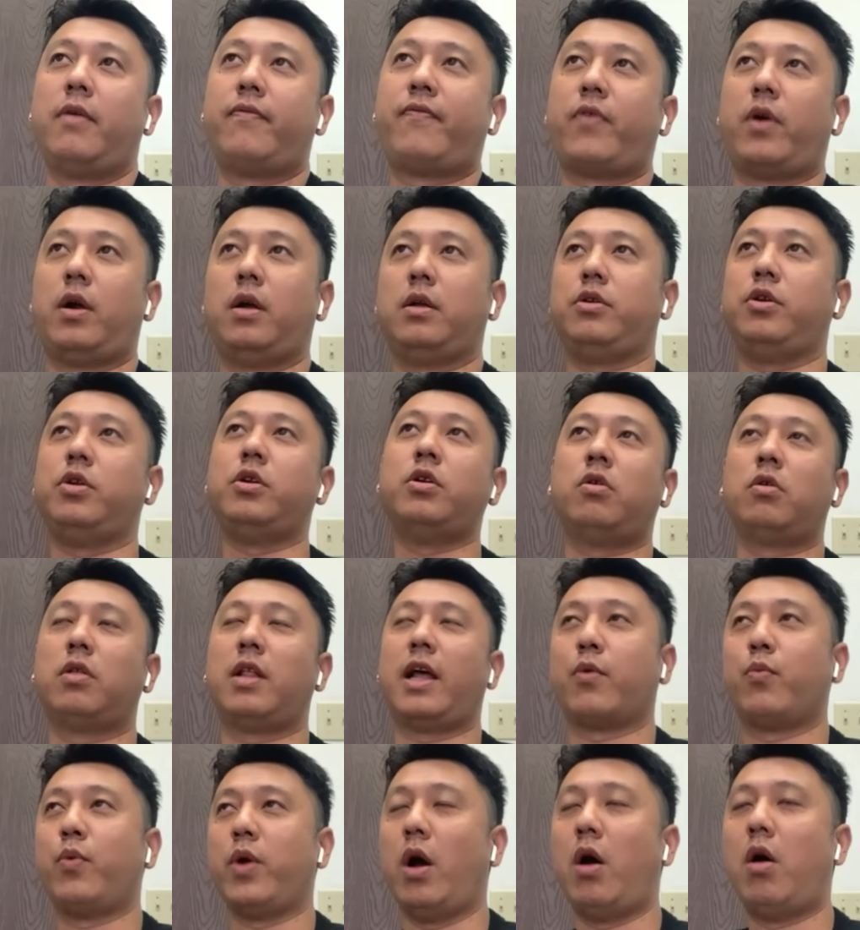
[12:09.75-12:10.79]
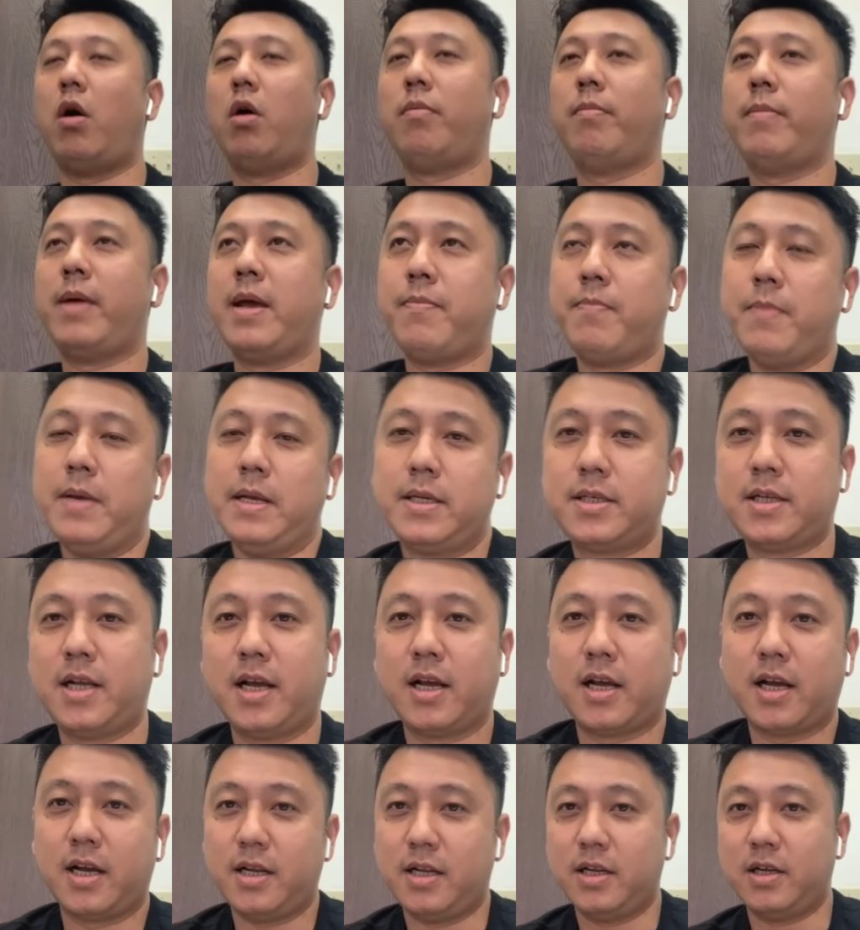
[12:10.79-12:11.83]
for you know, like we all make
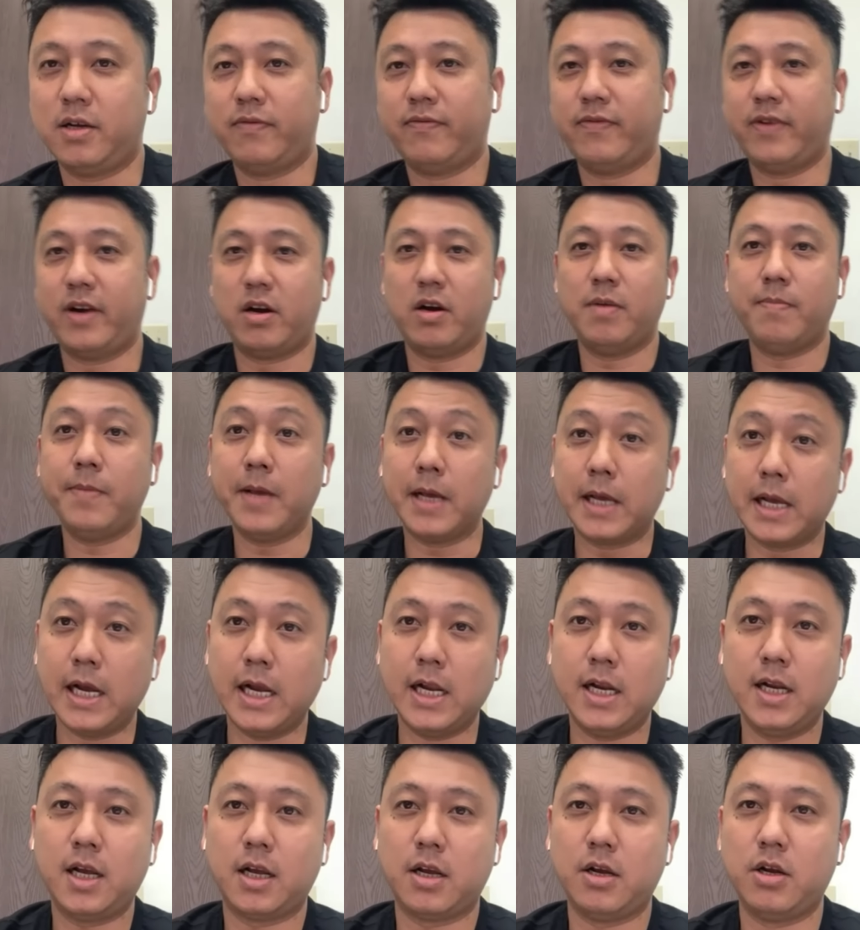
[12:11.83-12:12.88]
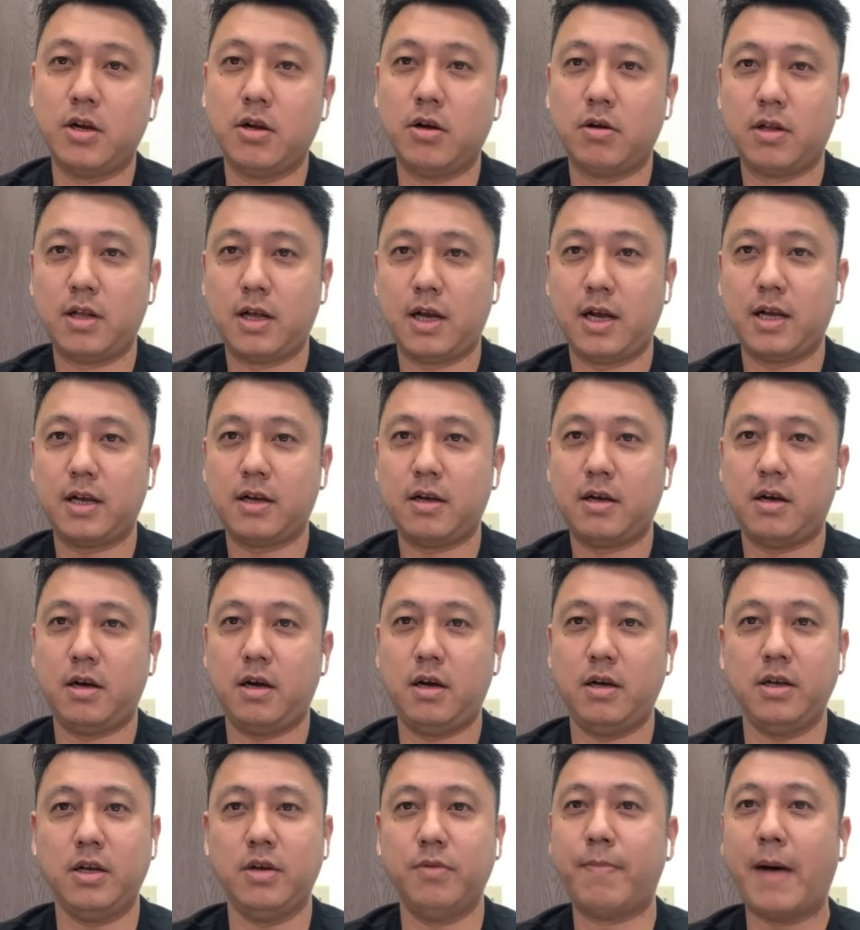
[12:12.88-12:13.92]
mistake in the very beginning. You know, like
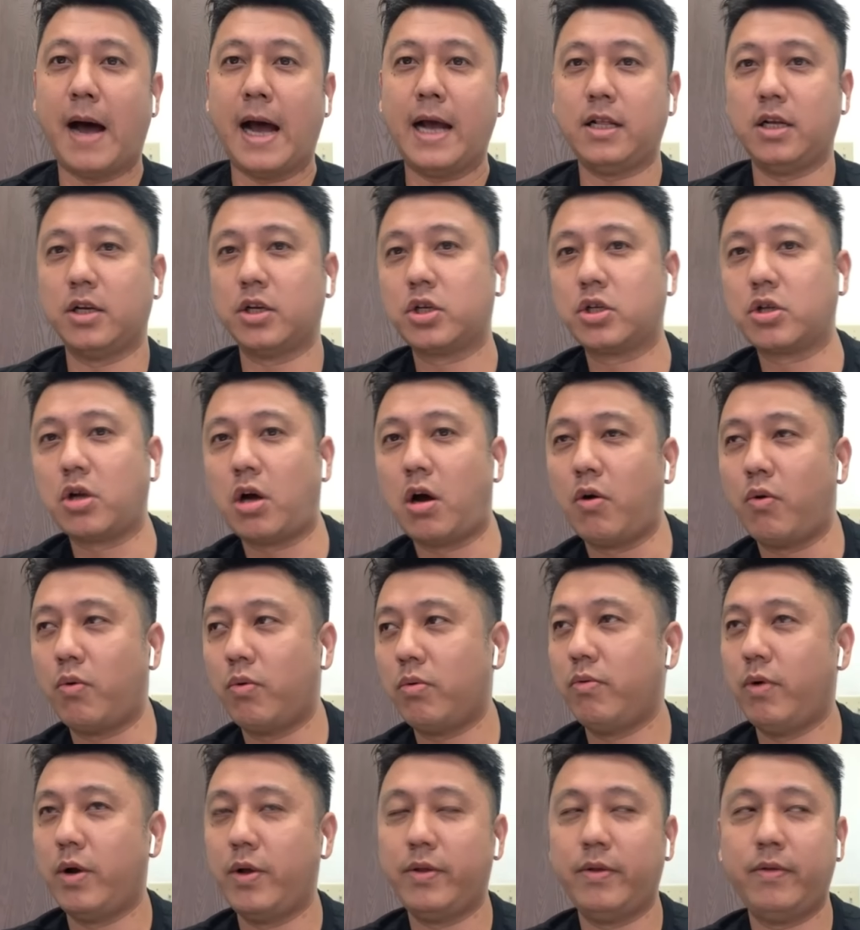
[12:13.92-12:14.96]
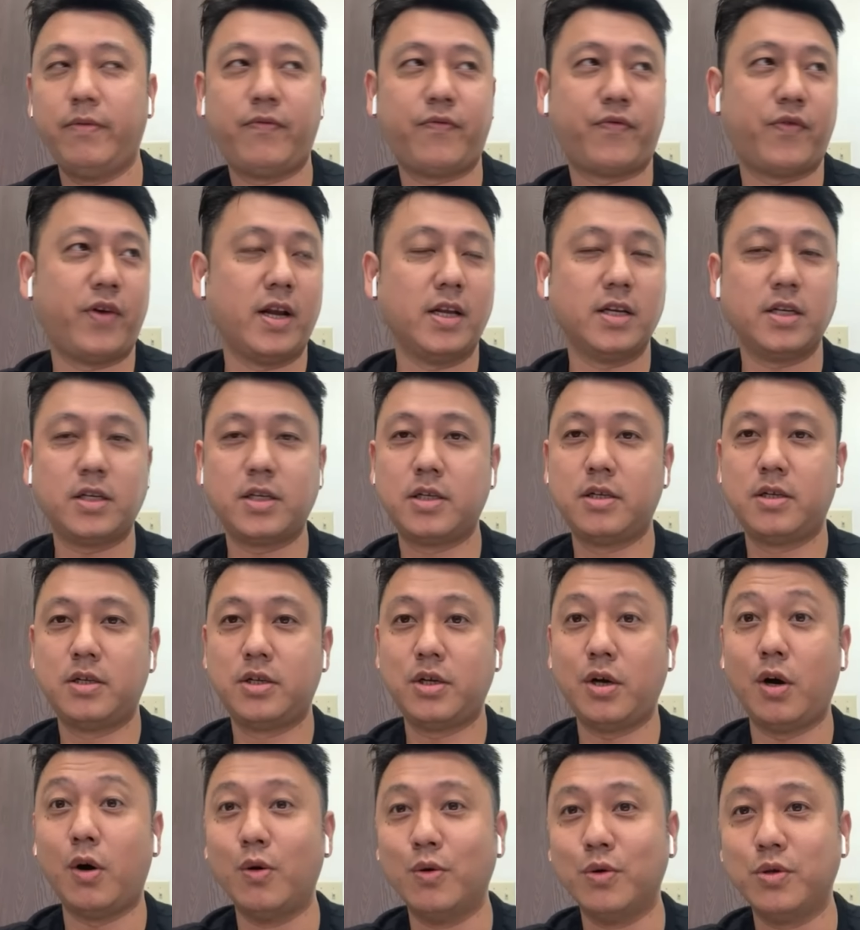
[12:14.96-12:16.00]
you buy the stock when friends
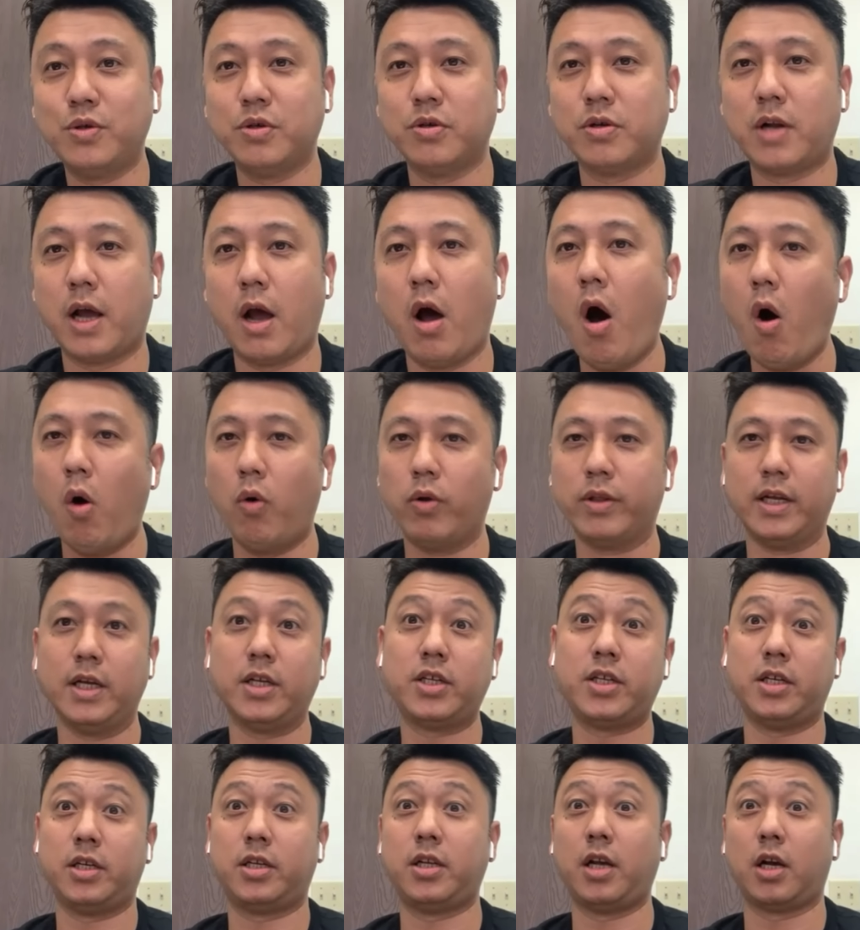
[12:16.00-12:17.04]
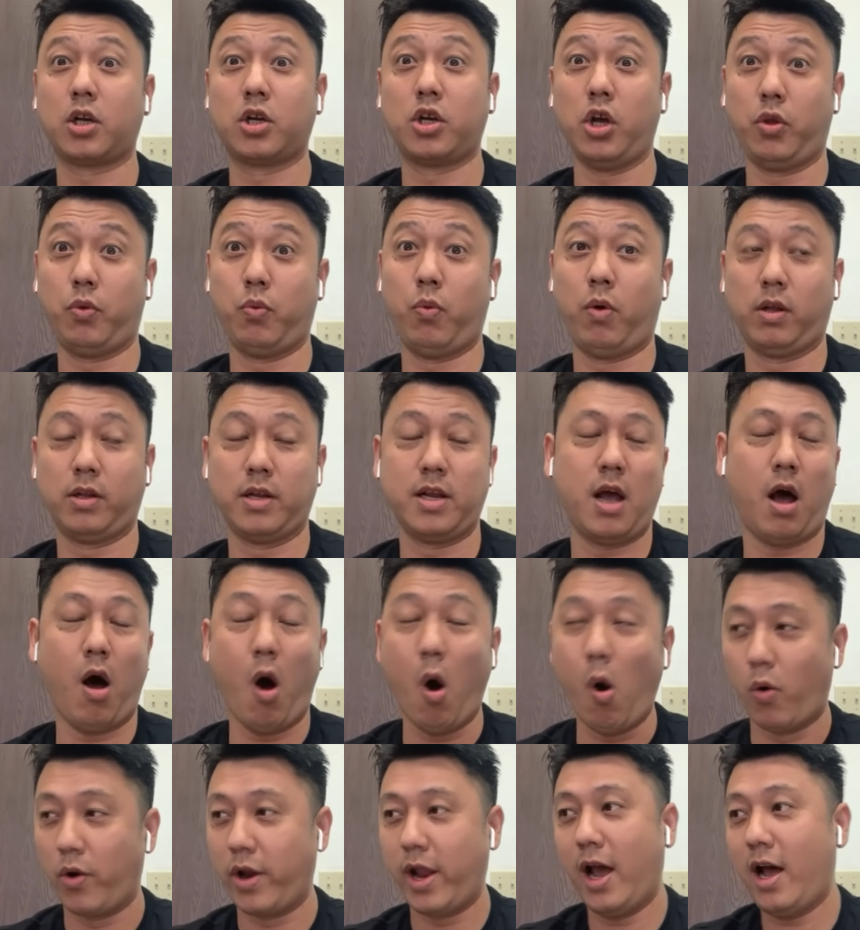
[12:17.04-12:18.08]
told you like, oh, this is a good one. Yeah.
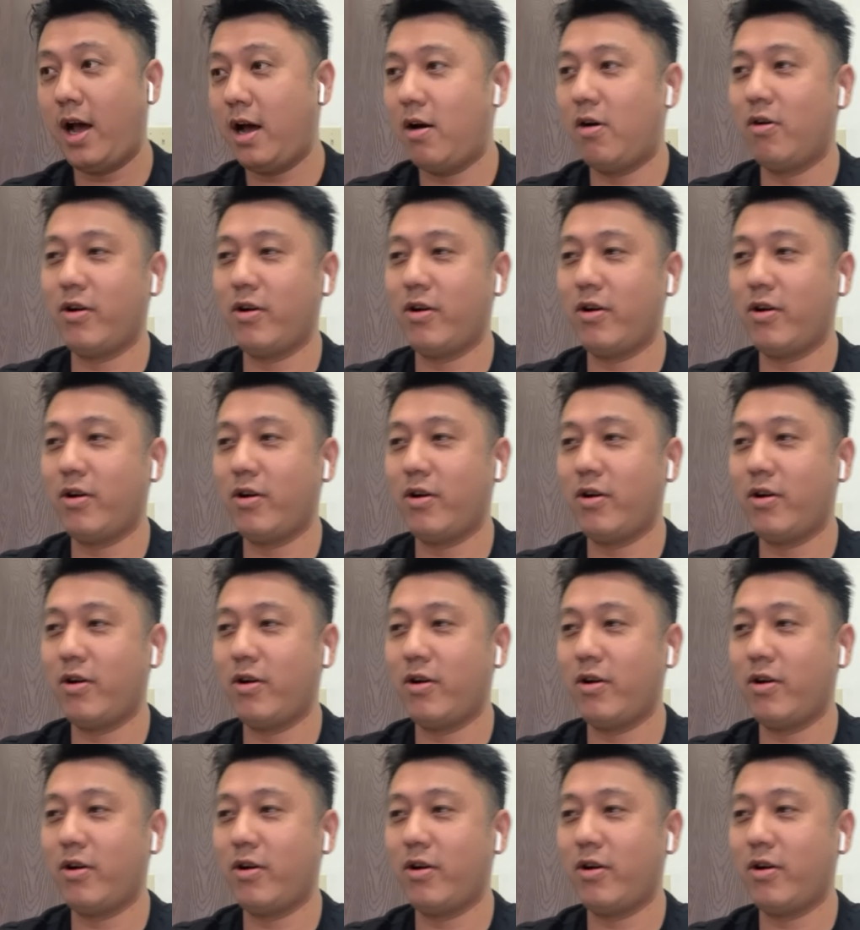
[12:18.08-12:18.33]
Oh yeah.